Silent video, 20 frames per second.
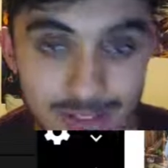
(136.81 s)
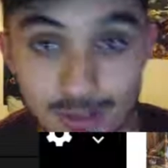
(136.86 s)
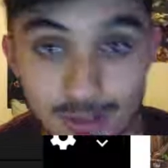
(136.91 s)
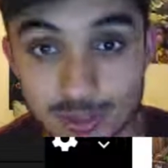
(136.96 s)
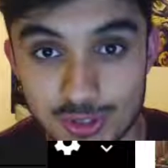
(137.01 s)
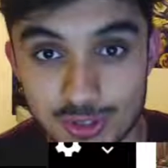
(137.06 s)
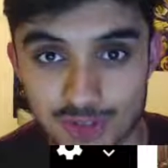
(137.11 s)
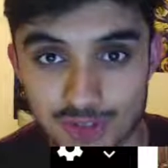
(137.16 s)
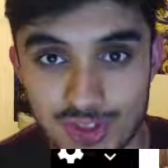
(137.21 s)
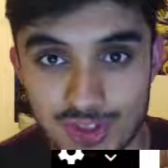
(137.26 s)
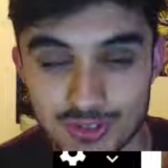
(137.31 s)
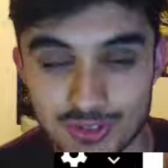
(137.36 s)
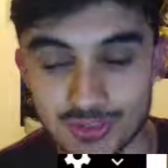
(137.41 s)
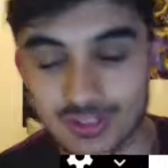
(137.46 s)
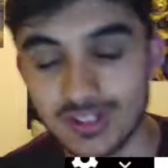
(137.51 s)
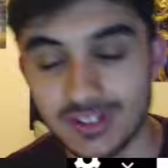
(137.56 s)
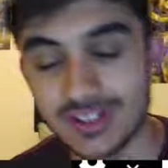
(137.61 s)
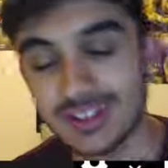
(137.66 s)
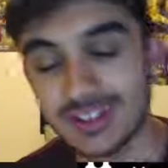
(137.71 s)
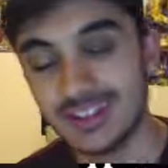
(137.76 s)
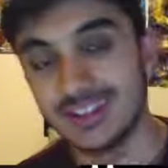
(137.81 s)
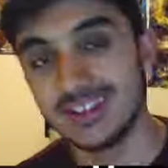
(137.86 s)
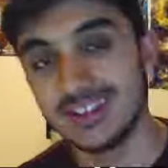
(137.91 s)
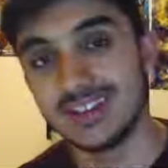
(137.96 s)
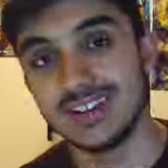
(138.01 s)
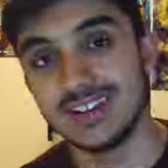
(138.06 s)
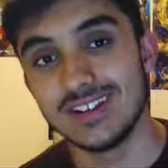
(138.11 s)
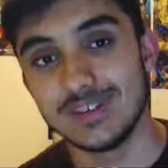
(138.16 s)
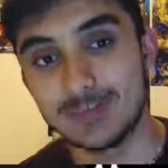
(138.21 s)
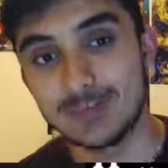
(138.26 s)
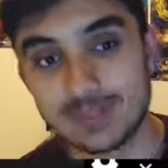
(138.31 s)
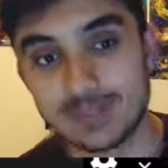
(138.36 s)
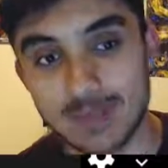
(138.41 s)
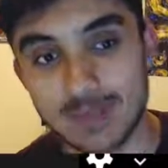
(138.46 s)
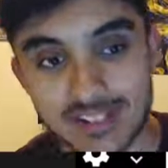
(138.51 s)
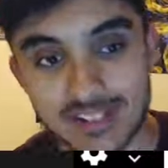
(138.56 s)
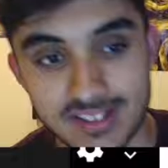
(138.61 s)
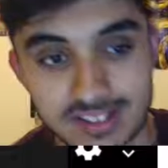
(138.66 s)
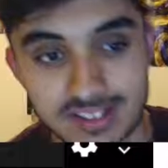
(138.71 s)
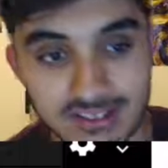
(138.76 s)
controversial
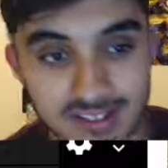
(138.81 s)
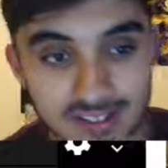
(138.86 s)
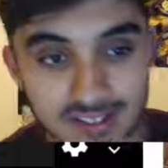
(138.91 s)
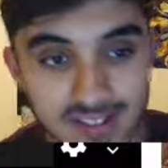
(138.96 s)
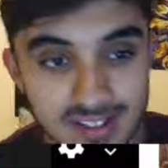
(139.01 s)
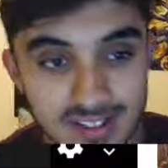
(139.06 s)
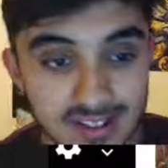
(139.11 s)
perspectives.